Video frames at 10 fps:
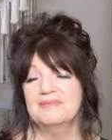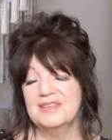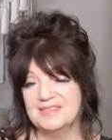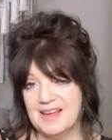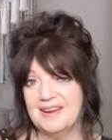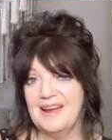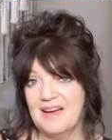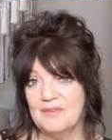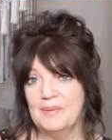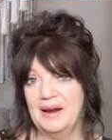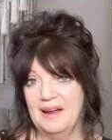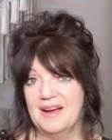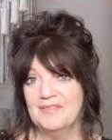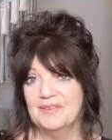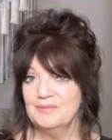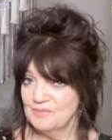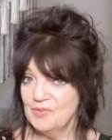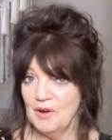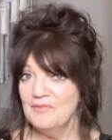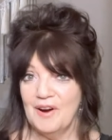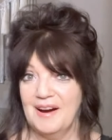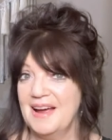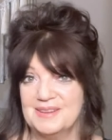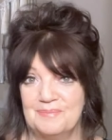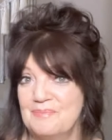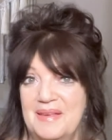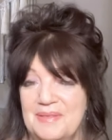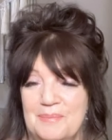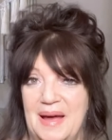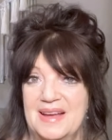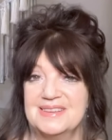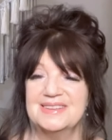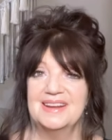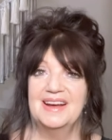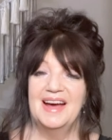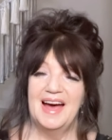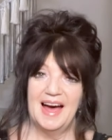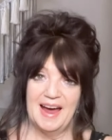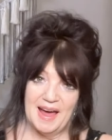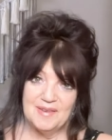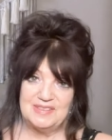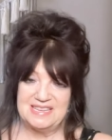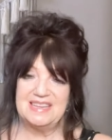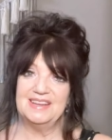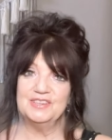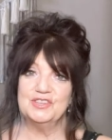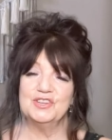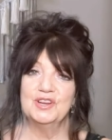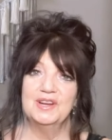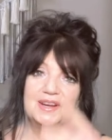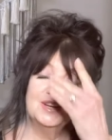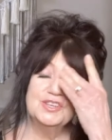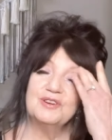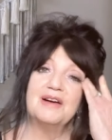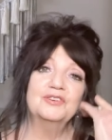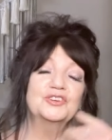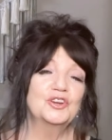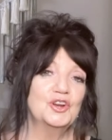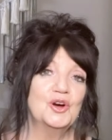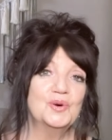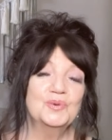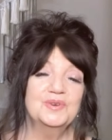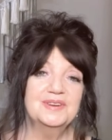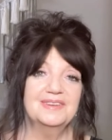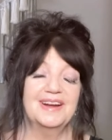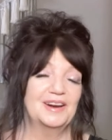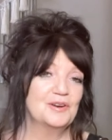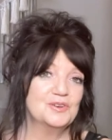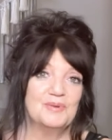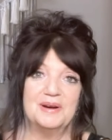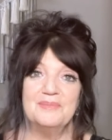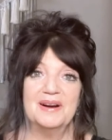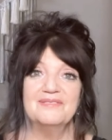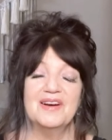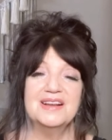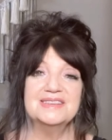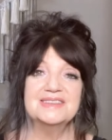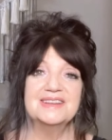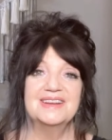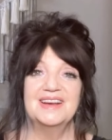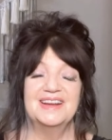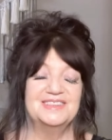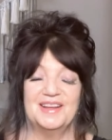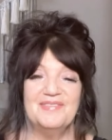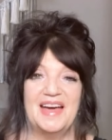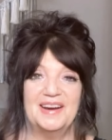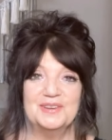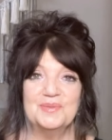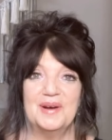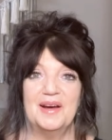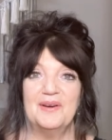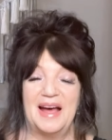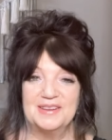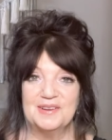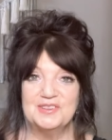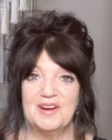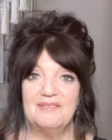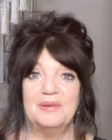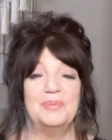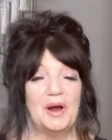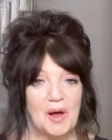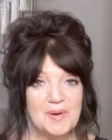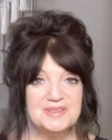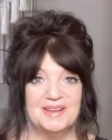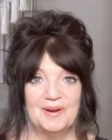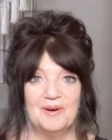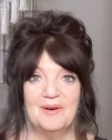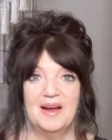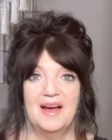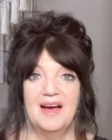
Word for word: the second half of my life so far has been the best. I have since traveled alone, like I told you, running marathons, done that as well as I was traveling, but also